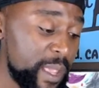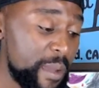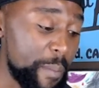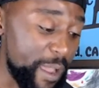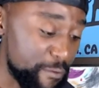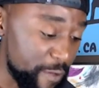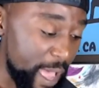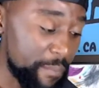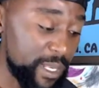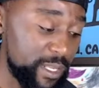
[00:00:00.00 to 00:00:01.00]
my
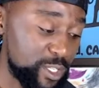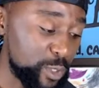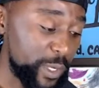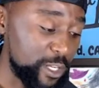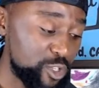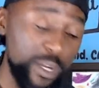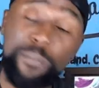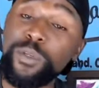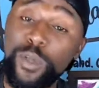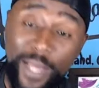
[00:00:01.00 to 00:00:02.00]
family took a trip
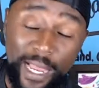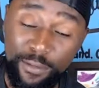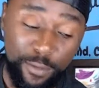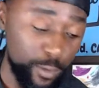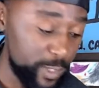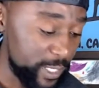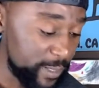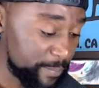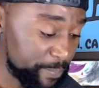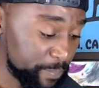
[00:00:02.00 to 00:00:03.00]
to California,
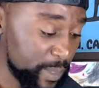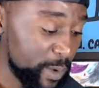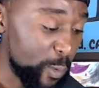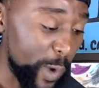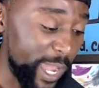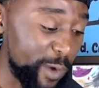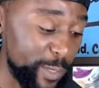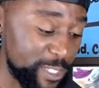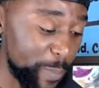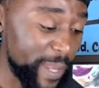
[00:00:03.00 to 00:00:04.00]
where we
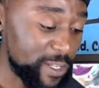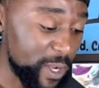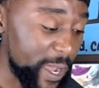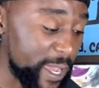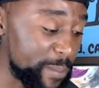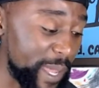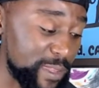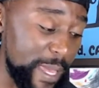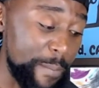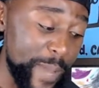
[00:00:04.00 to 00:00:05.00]
spent time at
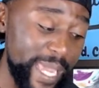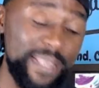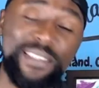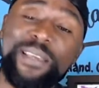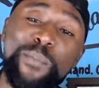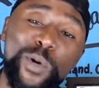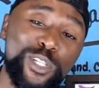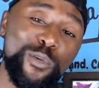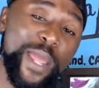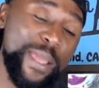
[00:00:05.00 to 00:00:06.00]
the amazing
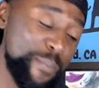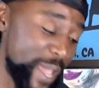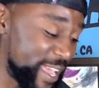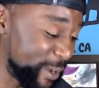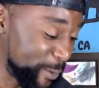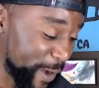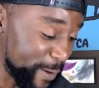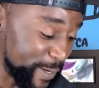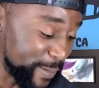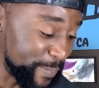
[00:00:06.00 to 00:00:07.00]
Monterey Bay
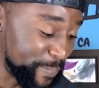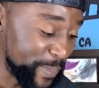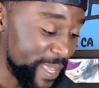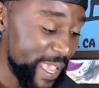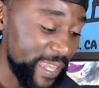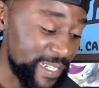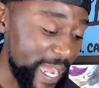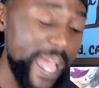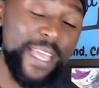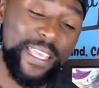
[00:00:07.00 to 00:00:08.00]
Aquarium and
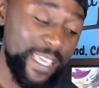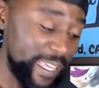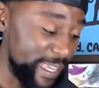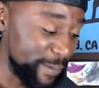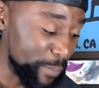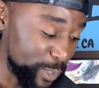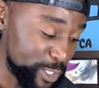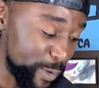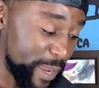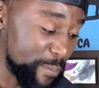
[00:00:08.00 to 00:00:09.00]
kayaking in
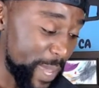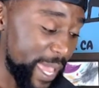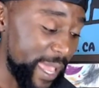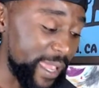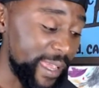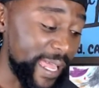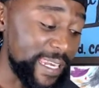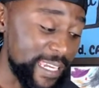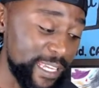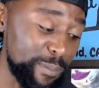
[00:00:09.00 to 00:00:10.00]
Monterey Bay and
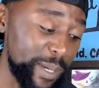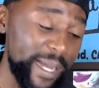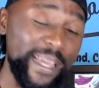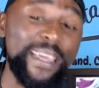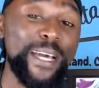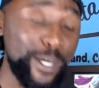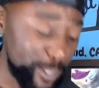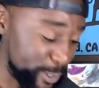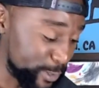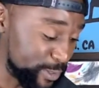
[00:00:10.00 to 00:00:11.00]
nearby
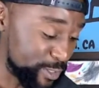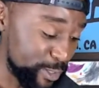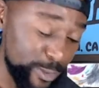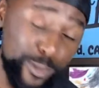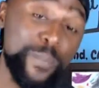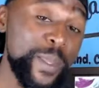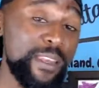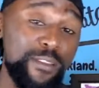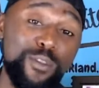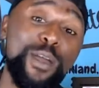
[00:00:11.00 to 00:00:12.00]
Elkhorn Slough. And
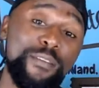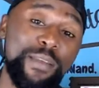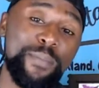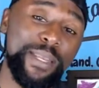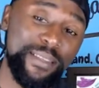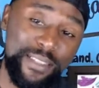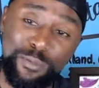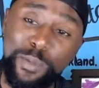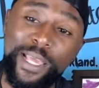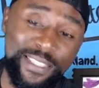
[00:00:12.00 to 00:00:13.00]
if you haven't been to these
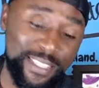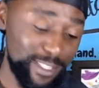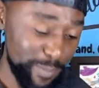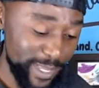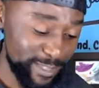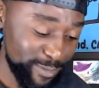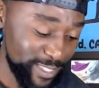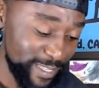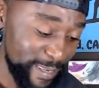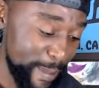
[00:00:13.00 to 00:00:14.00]
places, please
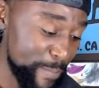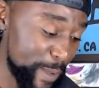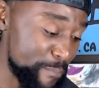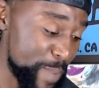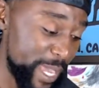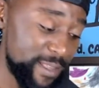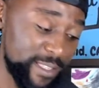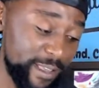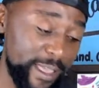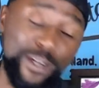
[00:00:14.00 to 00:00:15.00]
visit them.
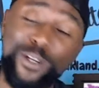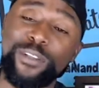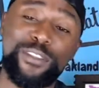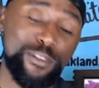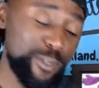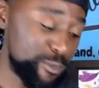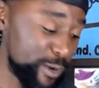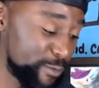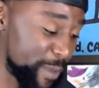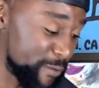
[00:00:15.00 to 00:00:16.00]
Amazing. Elkhorn Slough is one
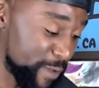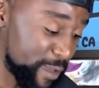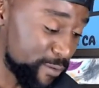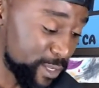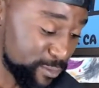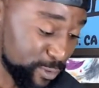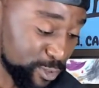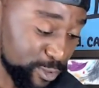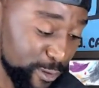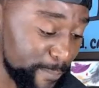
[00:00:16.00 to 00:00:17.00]
of my favorites for
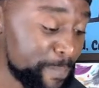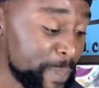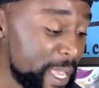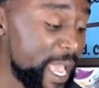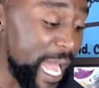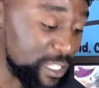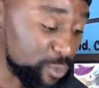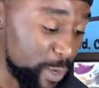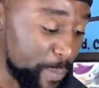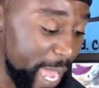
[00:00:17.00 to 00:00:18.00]
sure. As
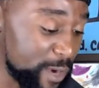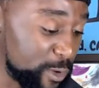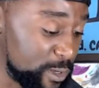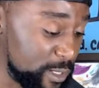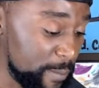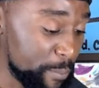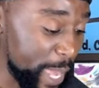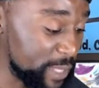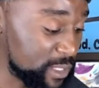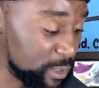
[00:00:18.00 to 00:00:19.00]
we paddled
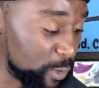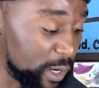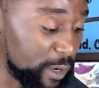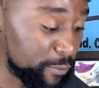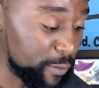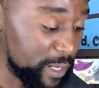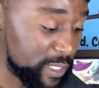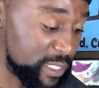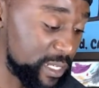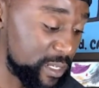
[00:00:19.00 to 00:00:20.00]
past the wharf,
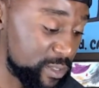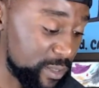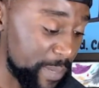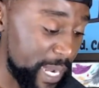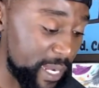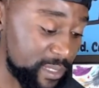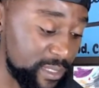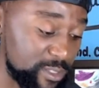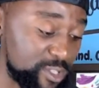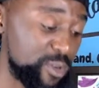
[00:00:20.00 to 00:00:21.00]
listening to the barks and
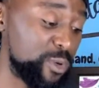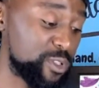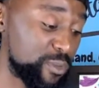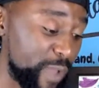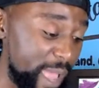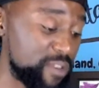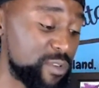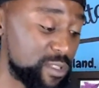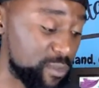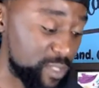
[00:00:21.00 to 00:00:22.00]
snorts of
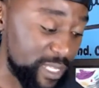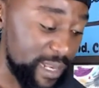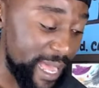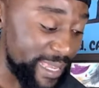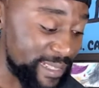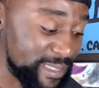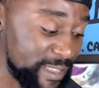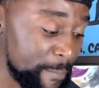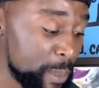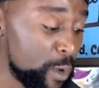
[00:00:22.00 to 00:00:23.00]
hundreds of sea lions,
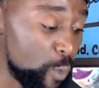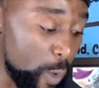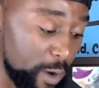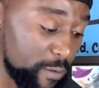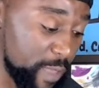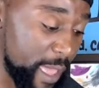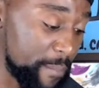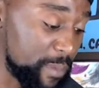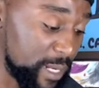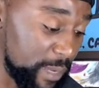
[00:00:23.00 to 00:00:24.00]
one of
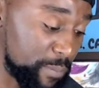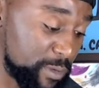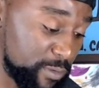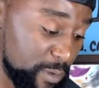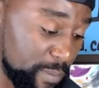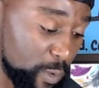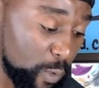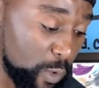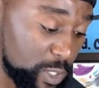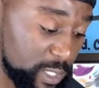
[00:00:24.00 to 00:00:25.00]
them leaped from the
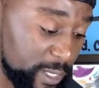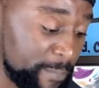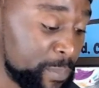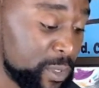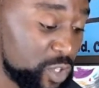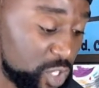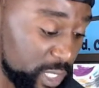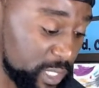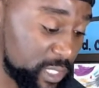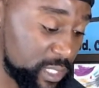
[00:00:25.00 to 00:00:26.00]
water
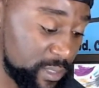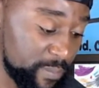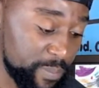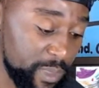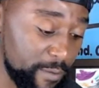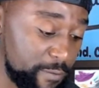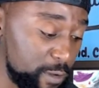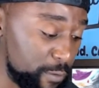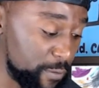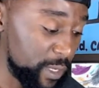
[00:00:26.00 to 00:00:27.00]
just a few
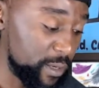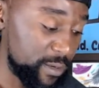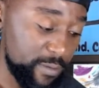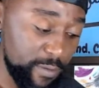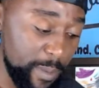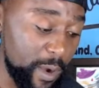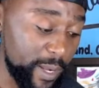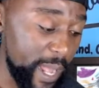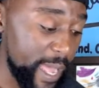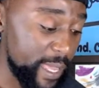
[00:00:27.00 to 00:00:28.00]
feet from our
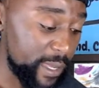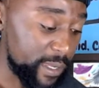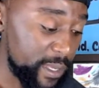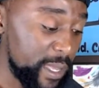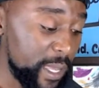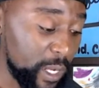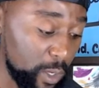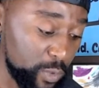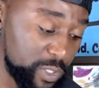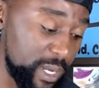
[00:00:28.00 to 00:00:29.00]
kayak,
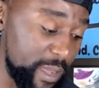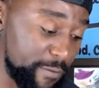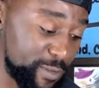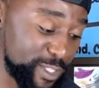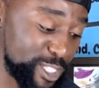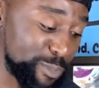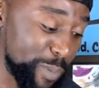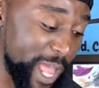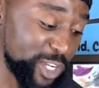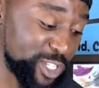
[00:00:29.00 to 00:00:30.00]
close enough to
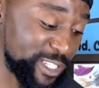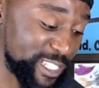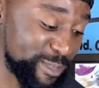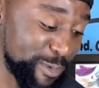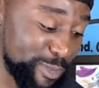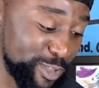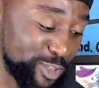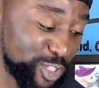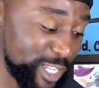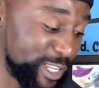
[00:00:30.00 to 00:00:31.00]
splash us with the
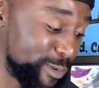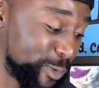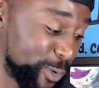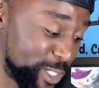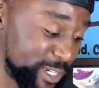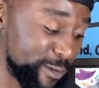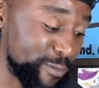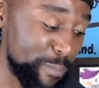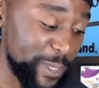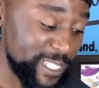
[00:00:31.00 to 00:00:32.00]
chilly water of the
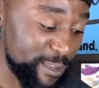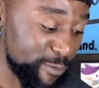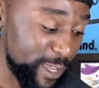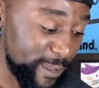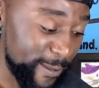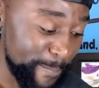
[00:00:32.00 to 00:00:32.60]
Pacific.